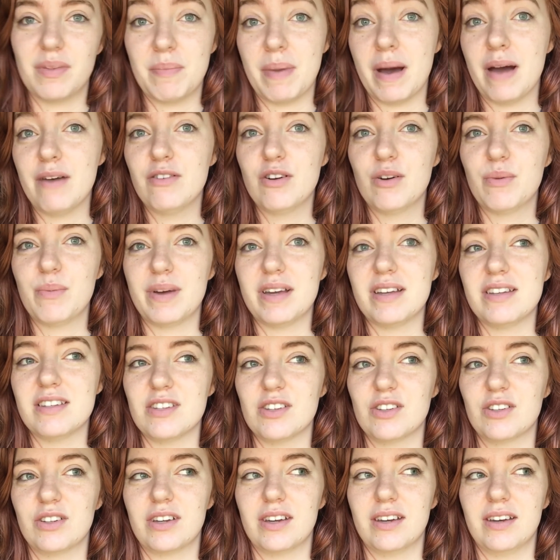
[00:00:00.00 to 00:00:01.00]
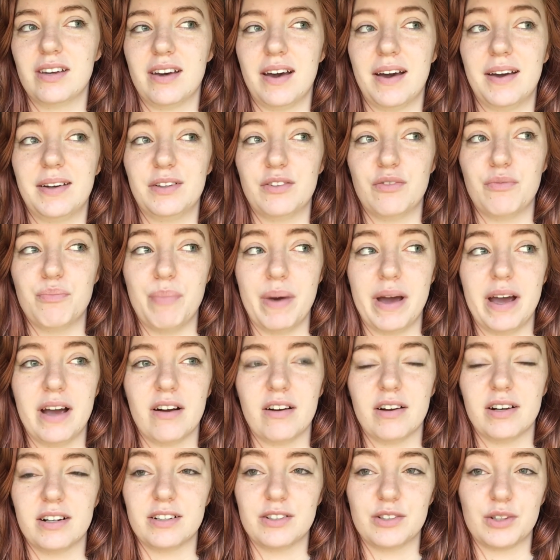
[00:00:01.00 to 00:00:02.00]
Pet room is looking kind of
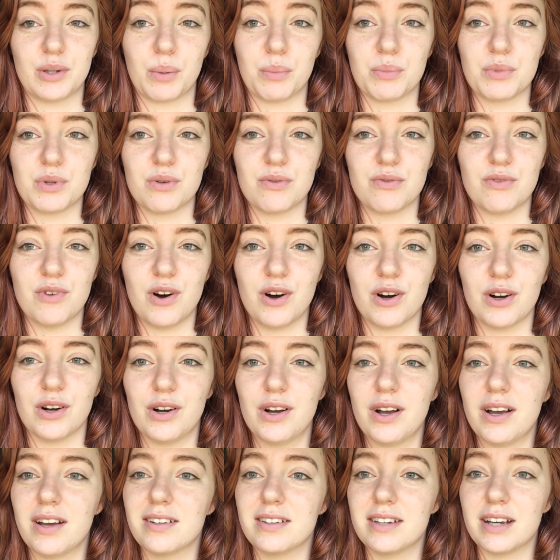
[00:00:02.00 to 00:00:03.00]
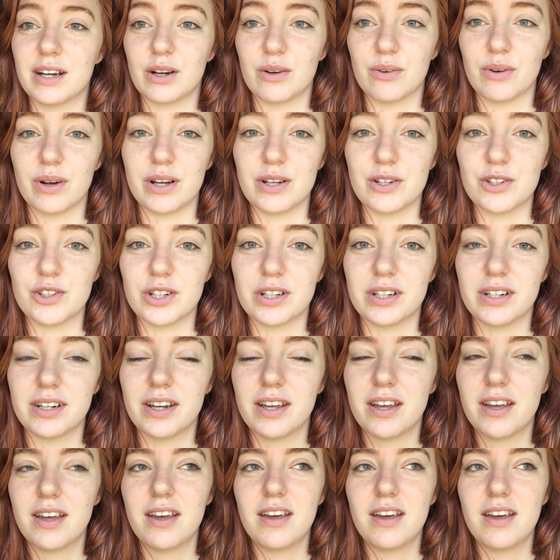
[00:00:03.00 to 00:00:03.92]
bare in terms of art and decoration,